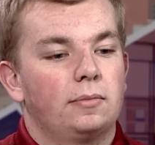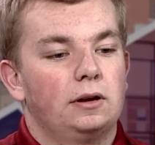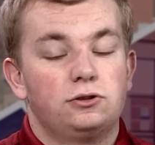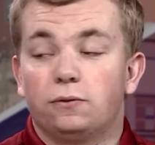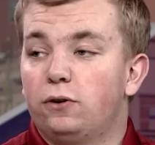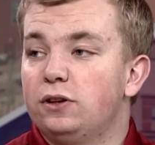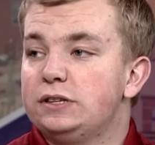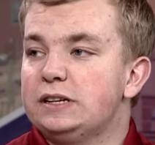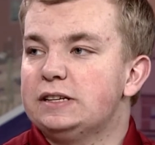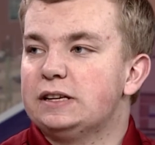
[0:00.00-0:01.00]
so far this
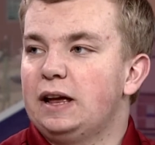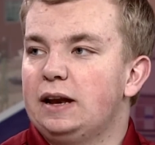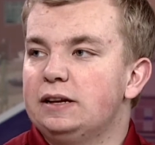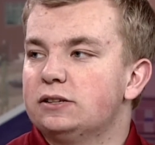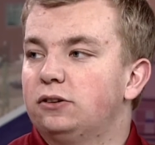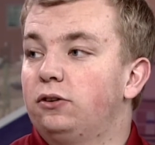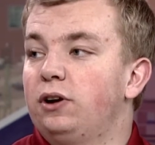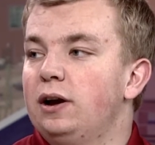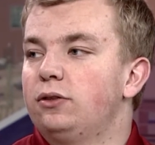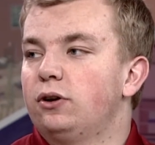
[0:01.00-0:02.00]
season, and he's a
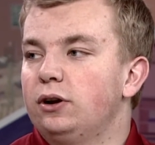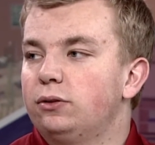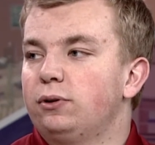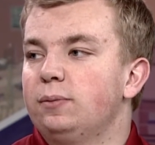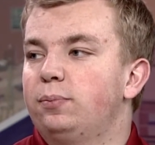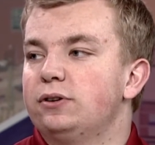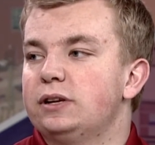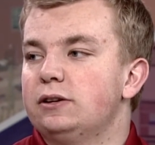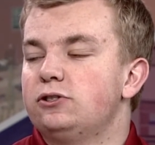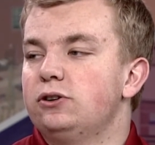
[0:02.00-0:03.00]
career
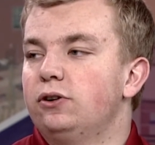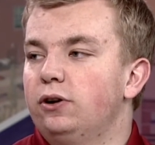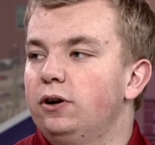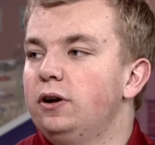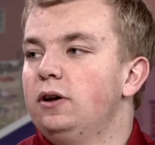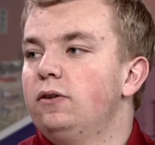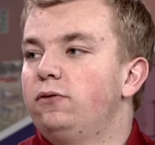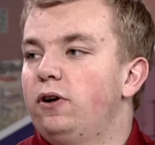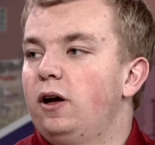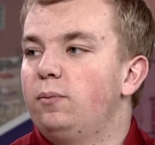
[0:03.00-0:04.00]
33% shooter
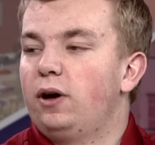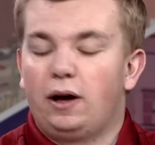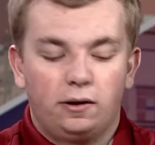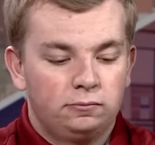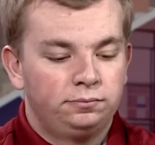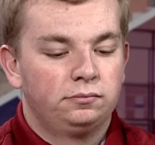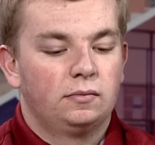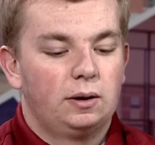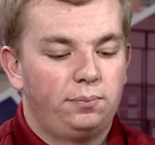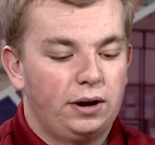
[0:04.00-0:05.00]
from
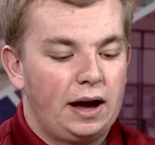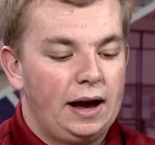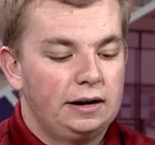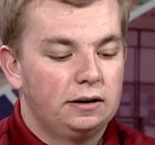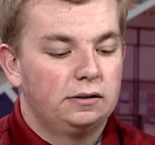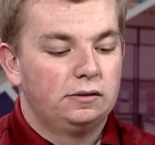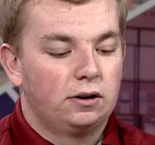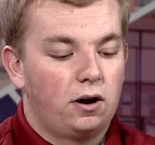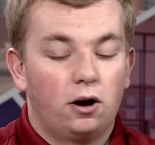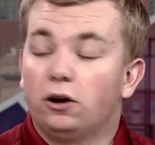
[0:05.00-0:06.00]
behind
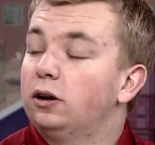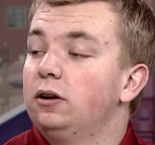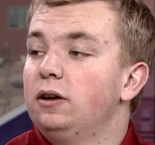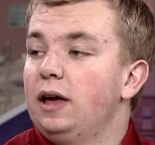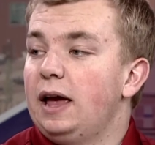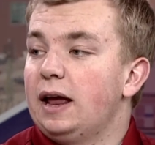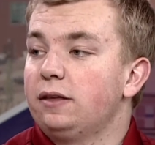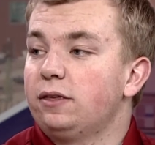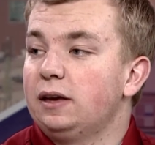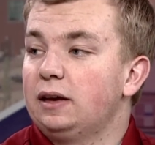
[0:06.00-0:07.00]
the arc. And I
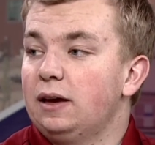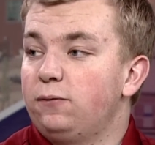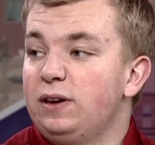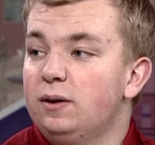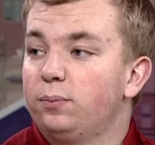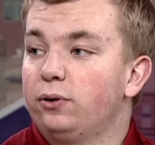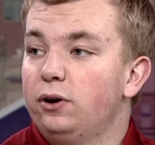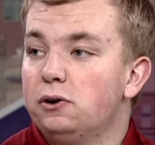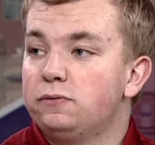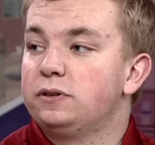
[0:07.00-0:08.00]
think if he
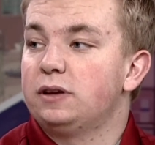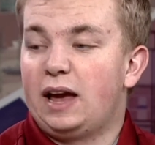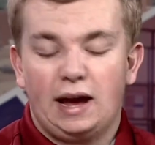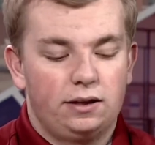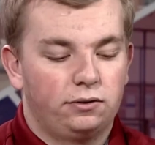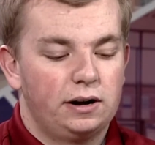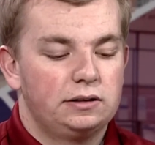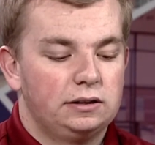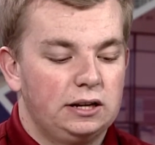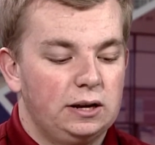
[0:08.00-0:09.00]
improves and the
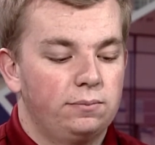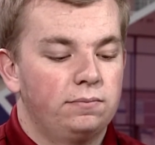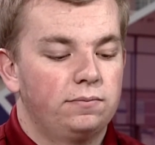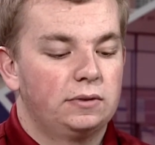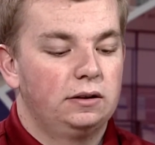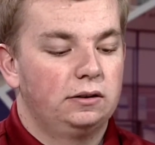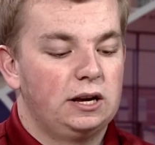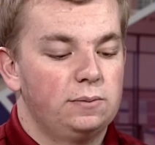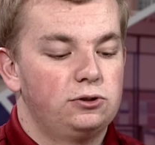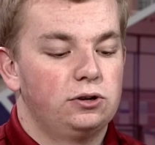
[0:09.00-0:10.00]
rest of the team
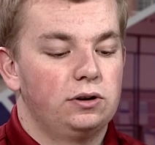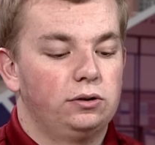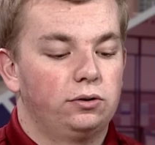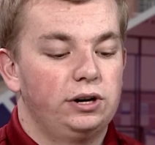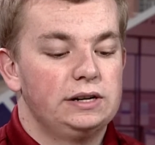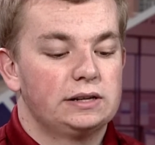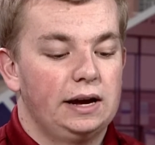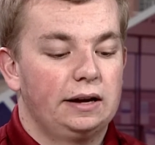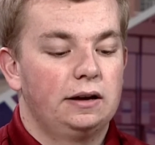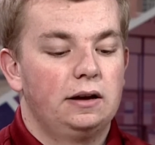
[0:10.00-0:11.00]
keeps shooting threes
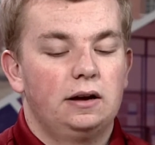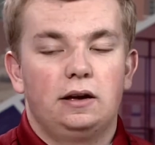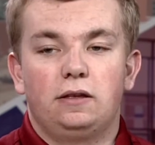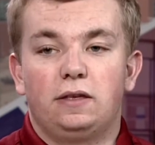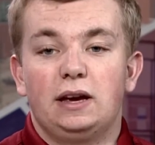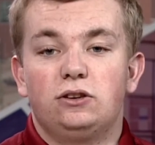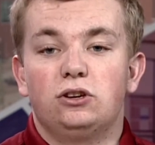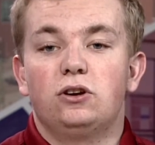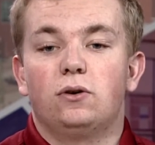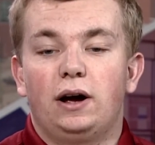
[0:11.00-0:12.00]
like they
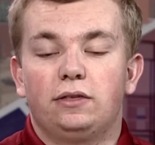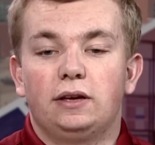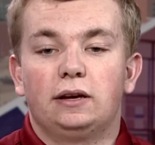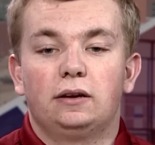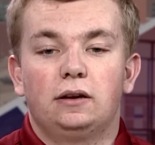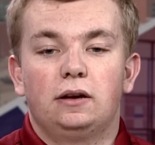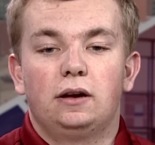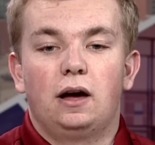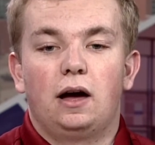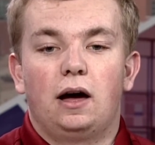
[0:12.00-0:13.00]
do, I think
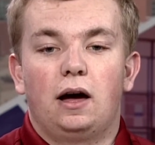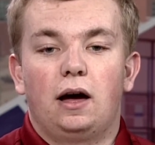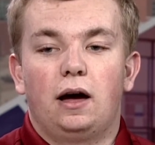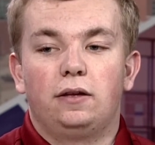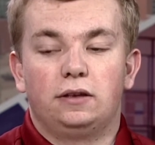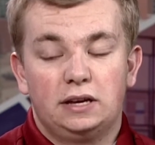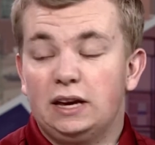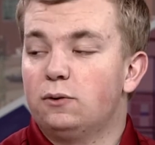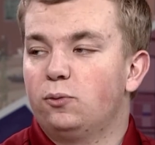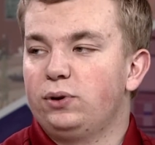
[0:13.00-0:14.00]
the
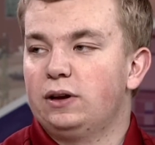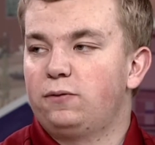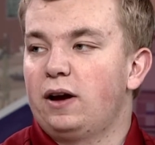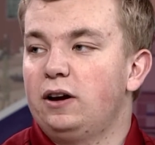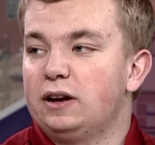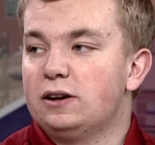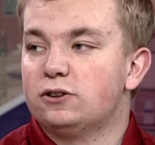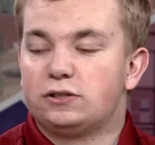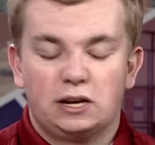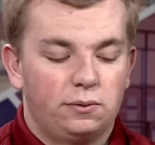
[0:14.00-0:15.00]
Heat will be a very
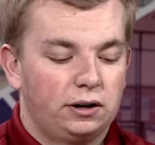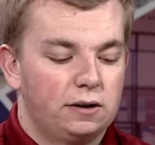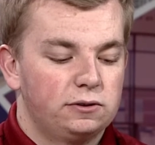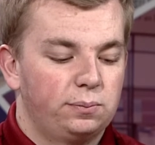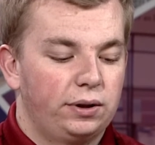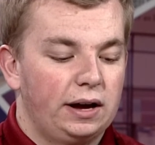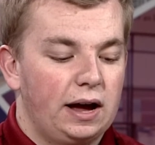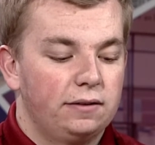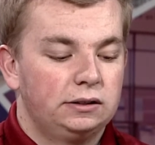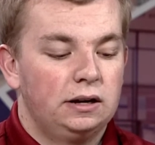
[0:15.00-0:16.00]
dangerous team when it comes to
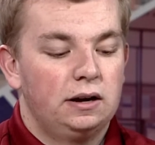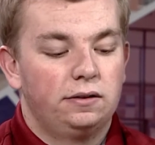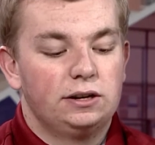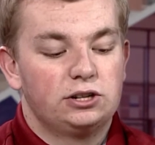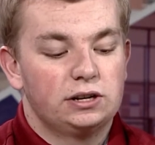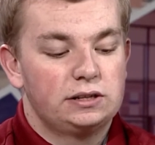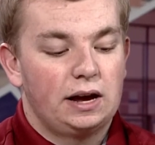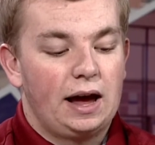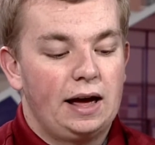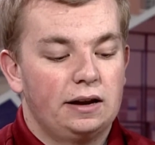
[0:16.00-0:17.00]
playoffs. They just
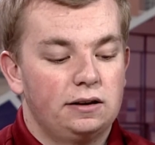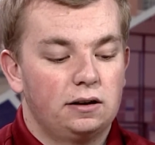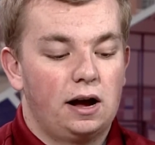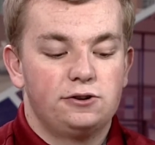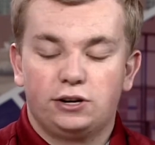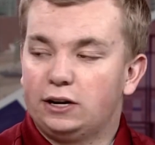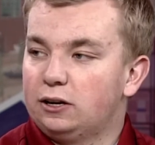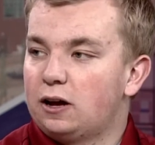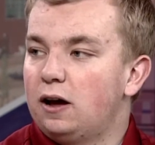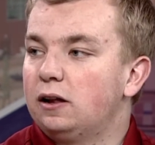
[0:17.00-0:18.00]
added Andre
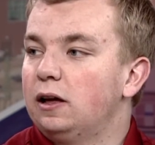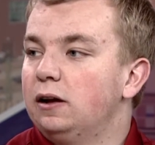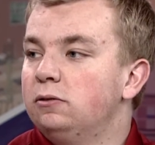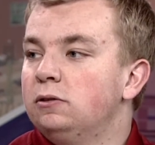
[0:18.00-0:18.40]
Iguodala,